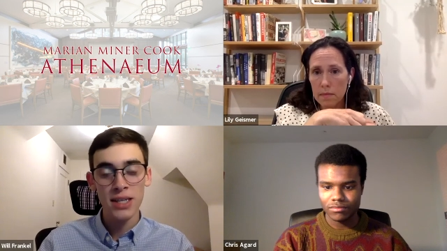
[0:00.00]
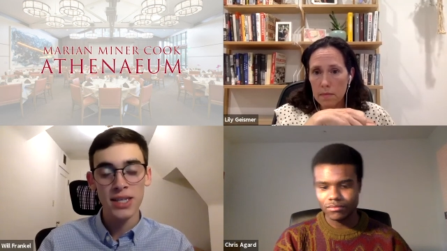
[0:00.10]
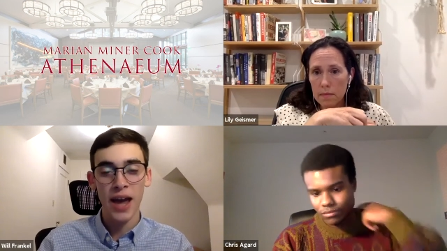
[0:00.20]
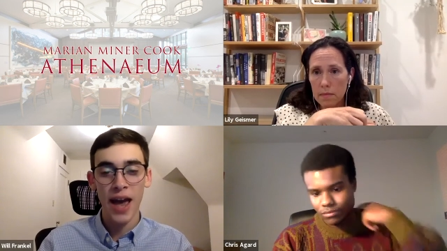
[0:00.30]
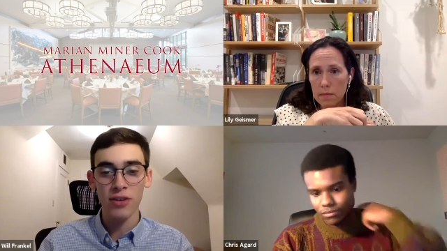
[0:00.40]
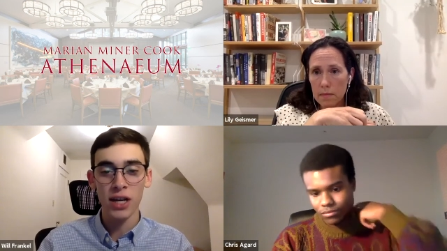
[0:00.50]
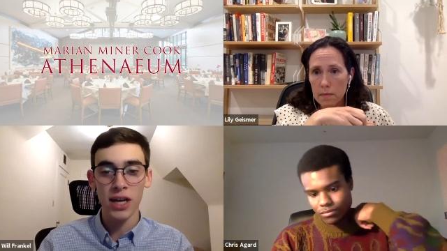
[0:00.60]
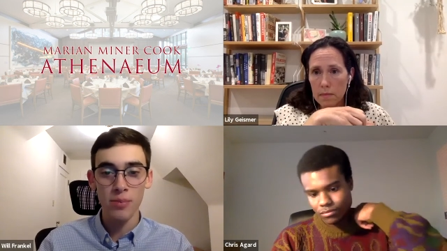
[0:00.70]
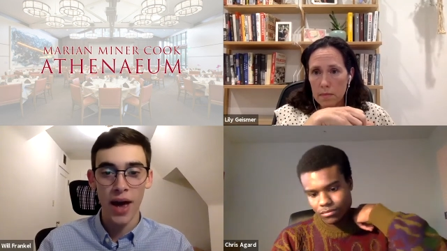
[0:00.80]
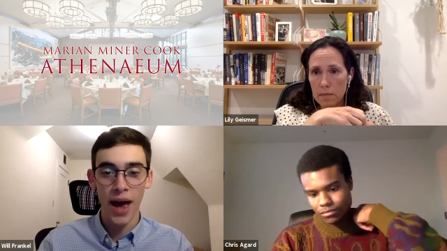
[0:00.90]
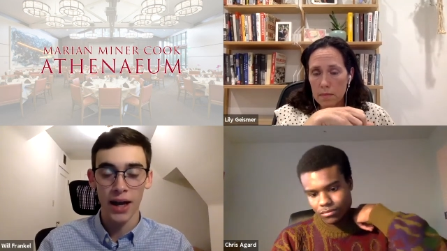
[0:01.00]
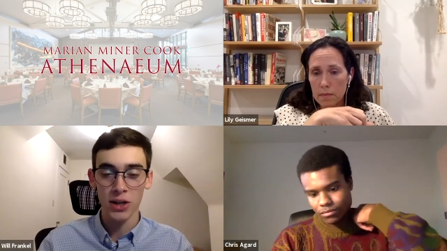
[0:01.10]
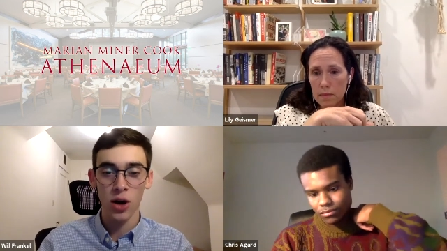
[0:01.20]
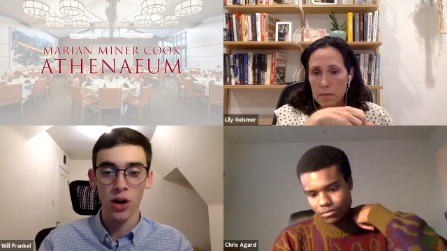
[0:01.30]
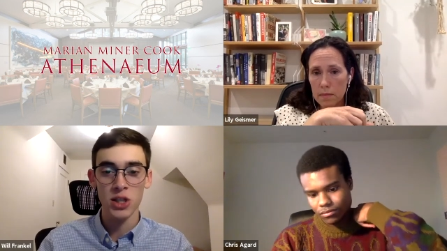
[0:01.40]
Speaker 1: is going to have an impact
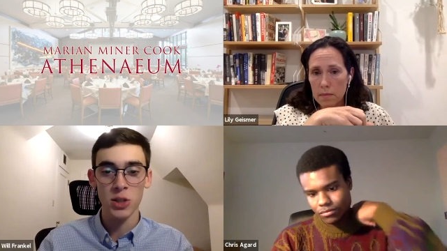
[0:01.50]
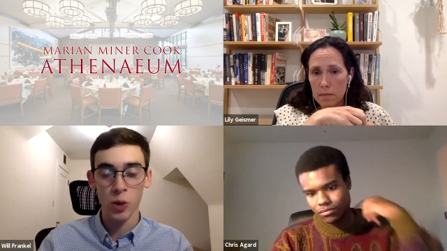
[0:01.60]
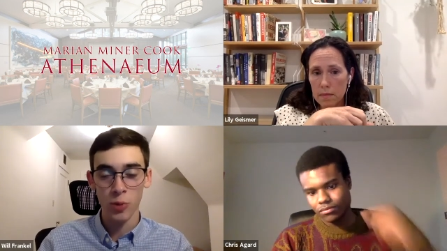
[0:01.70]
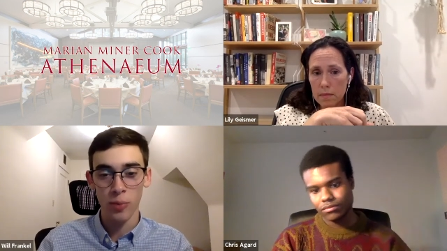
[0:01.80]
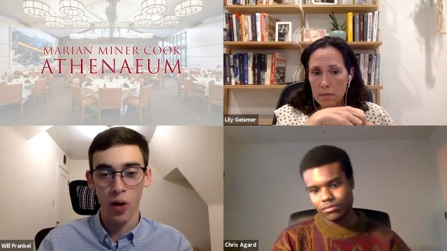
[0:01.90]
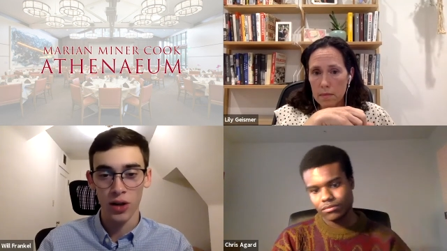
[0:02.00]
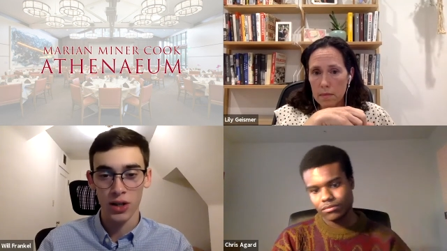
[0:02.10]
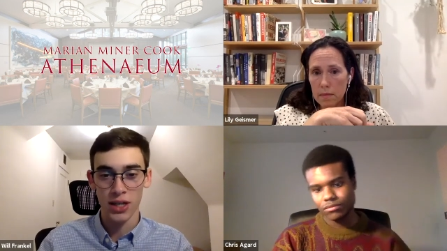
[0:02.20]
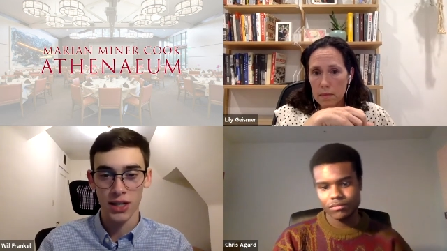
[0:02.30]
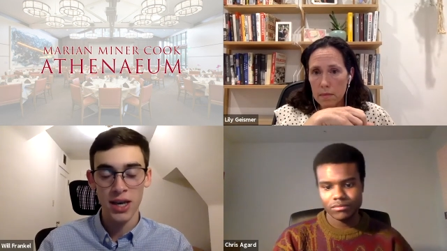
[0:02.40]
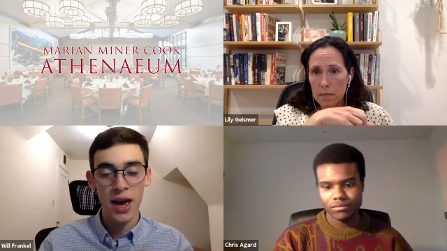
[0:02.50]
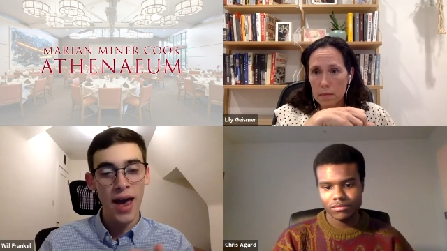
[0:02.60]
on suburban politics,